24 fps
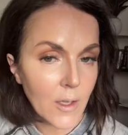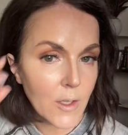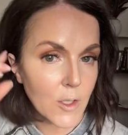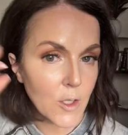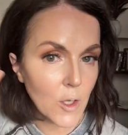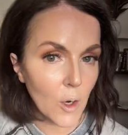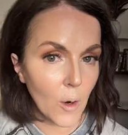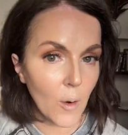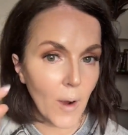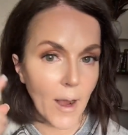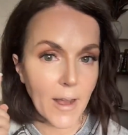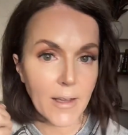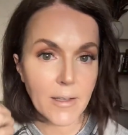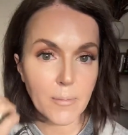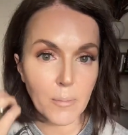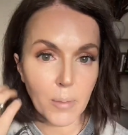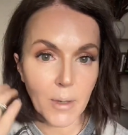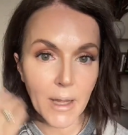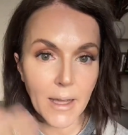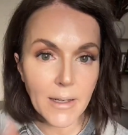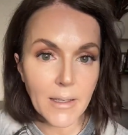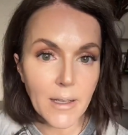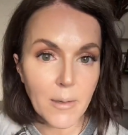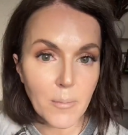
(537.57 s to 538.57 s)
So I
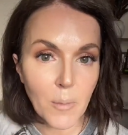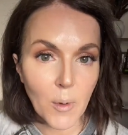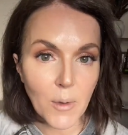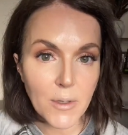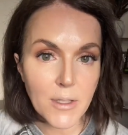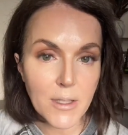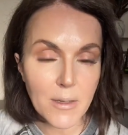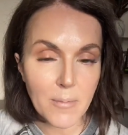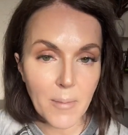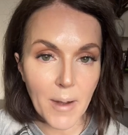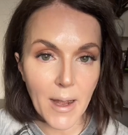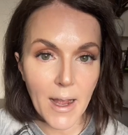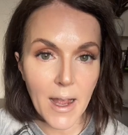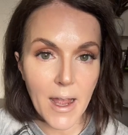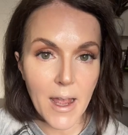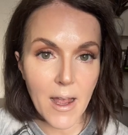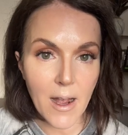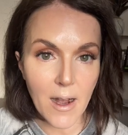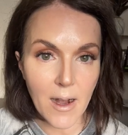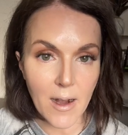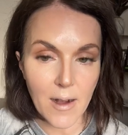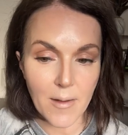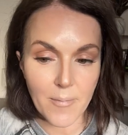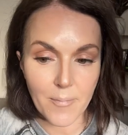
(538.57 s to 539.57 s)
blended most of
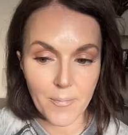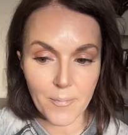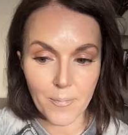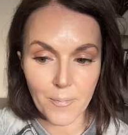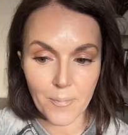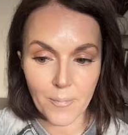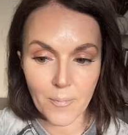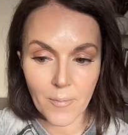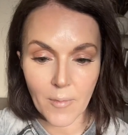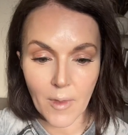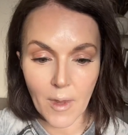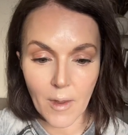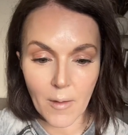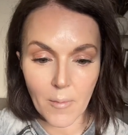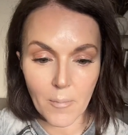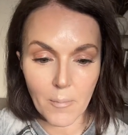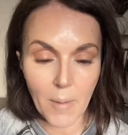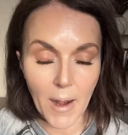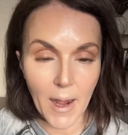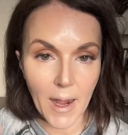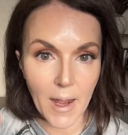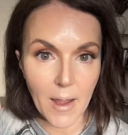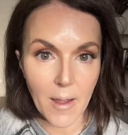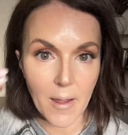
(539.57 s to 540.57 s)
my
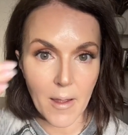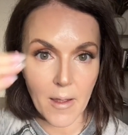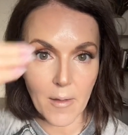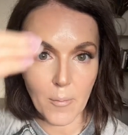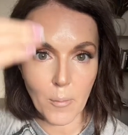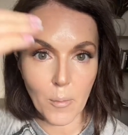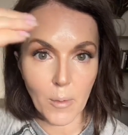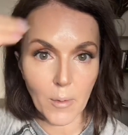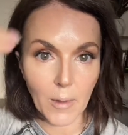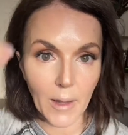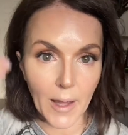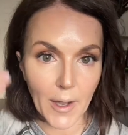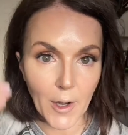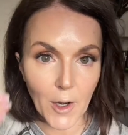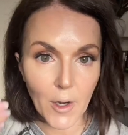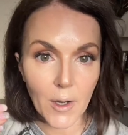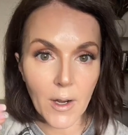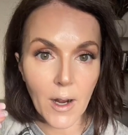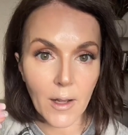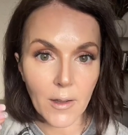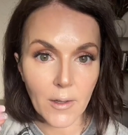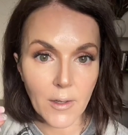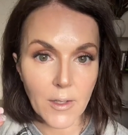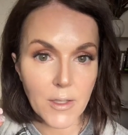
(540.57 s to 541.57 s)
my lighter
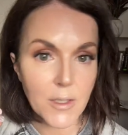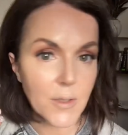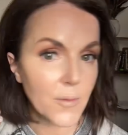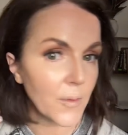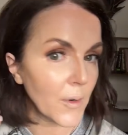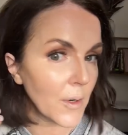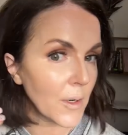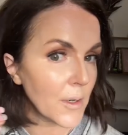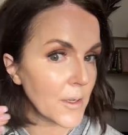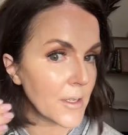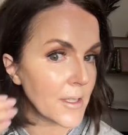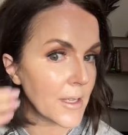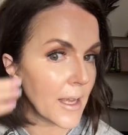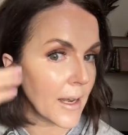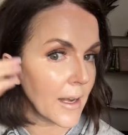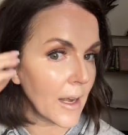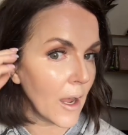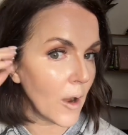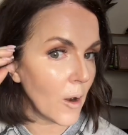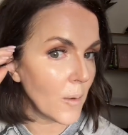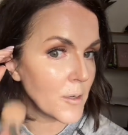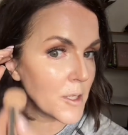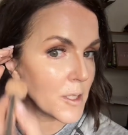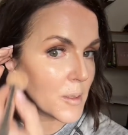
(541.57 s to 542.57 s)
colors first, and
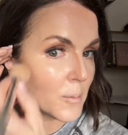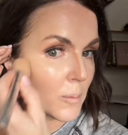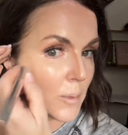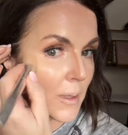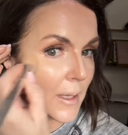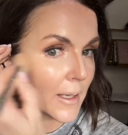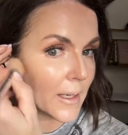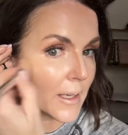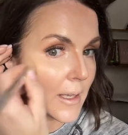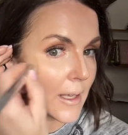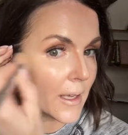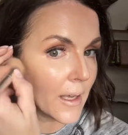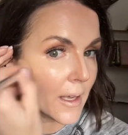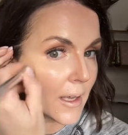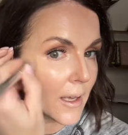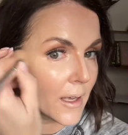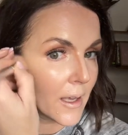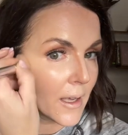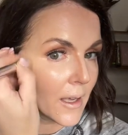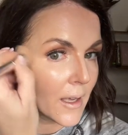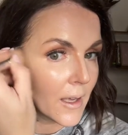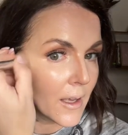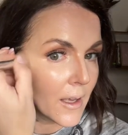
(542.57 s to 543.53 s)
now I'm just blending